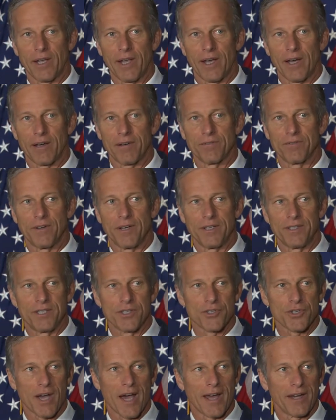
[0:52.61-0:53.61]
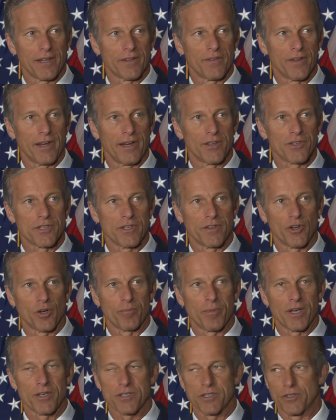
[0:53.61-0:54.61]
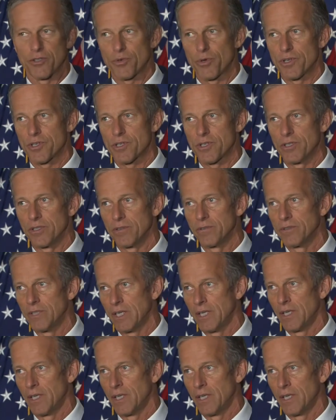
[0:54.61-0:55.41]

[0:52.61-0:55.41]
have decided that it's in their best interest to